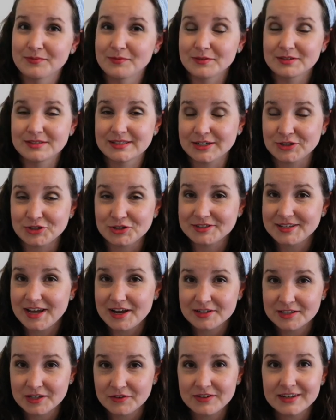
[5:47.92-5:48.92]
centers
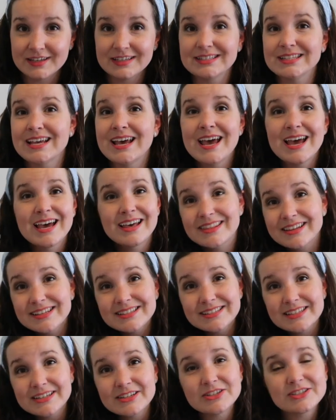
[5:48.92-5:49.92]
activities,
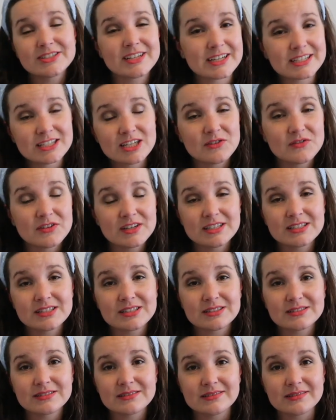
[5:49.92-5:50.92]
then centers activities
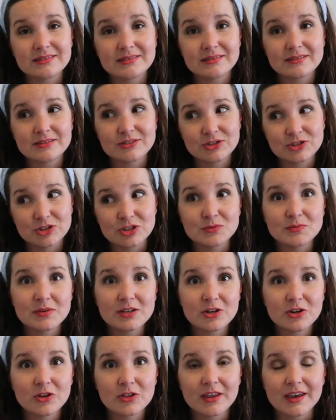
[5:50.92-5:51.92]
should be
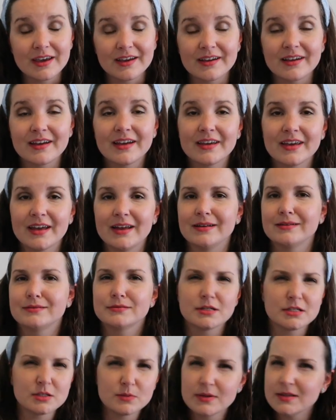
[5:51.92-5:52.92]
your thing. Again,
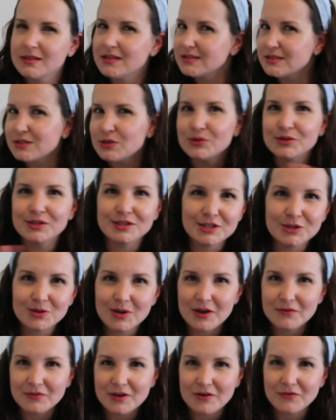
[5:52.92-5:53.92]
doesn't mean that's the only thing you
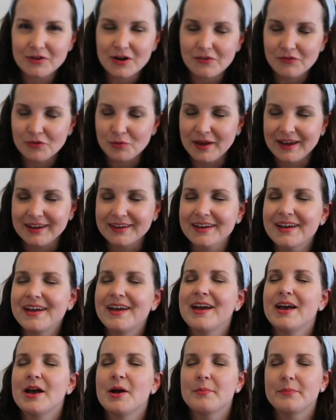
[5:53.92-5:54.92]
ever make,
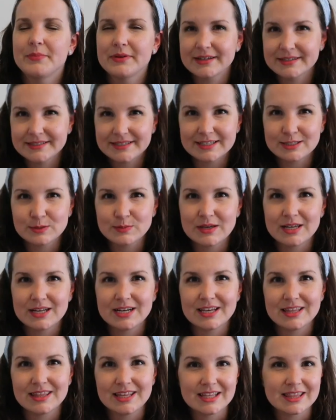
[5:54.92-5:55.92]
but it does
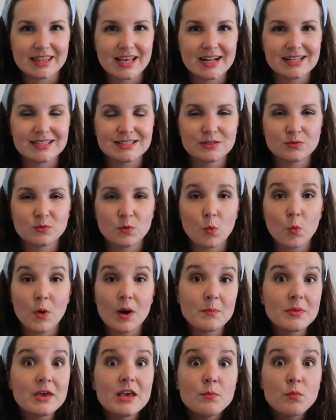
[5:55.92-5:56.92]
mean that that's
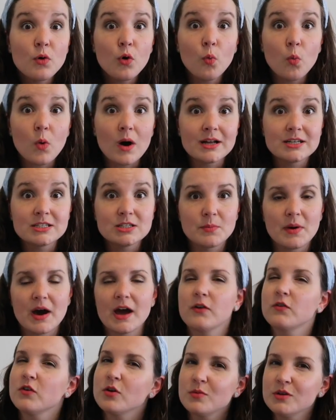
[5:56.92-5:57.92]
what people want to
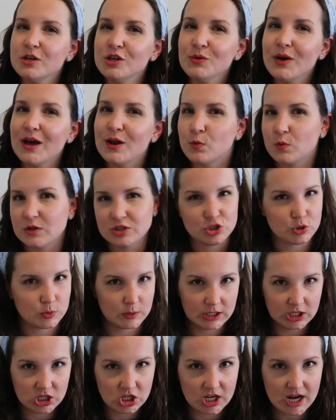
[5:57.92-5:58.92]
buy from you and what you're
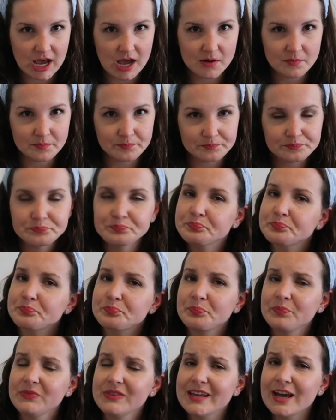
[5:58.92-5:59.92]
really good at.
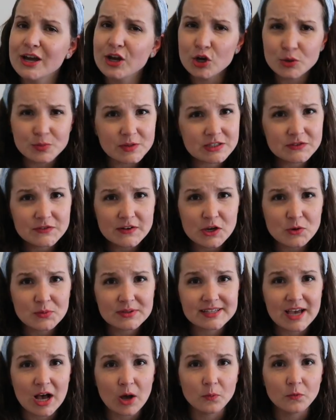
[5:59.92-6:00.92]
I hope this video
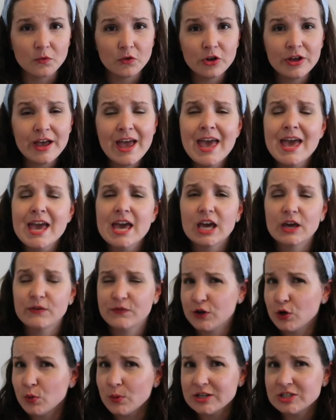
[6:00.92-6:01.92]
was helpful.
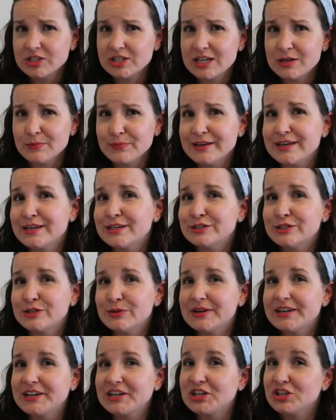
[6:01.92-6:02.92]
If you're watching it because
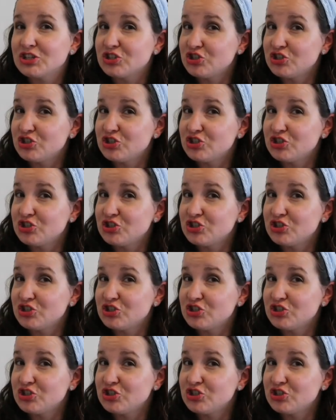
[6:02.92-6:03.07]
you are